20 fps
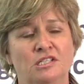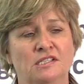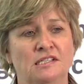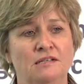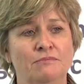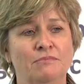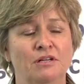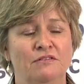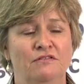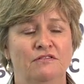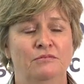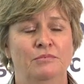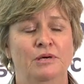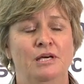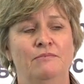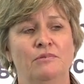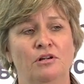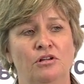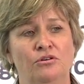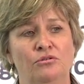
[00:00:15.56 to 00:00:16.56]
simpler for
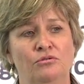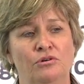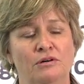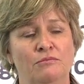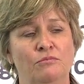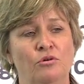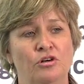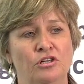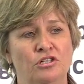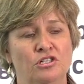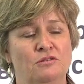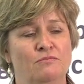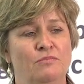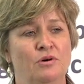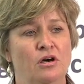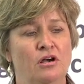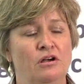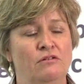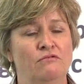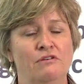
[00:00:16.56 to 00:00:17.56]
people who are wanting to
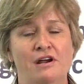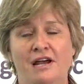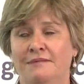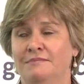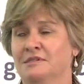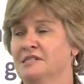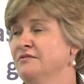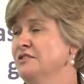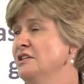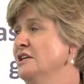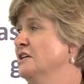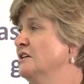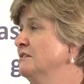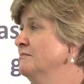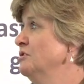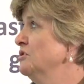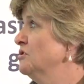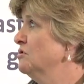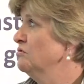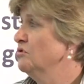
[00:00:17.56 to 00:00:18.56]
buy rams for their
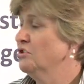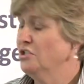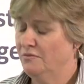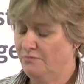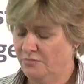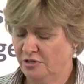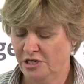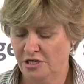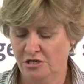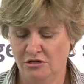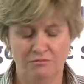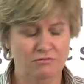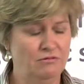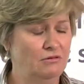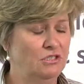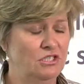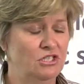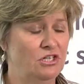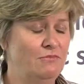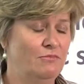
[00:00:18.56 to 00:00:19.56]
commercial sheep breeding
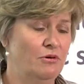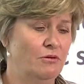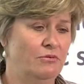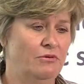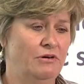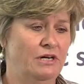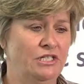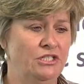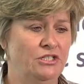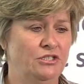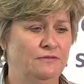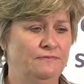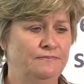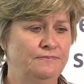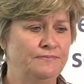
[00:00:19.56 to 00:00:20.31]
sheep operation.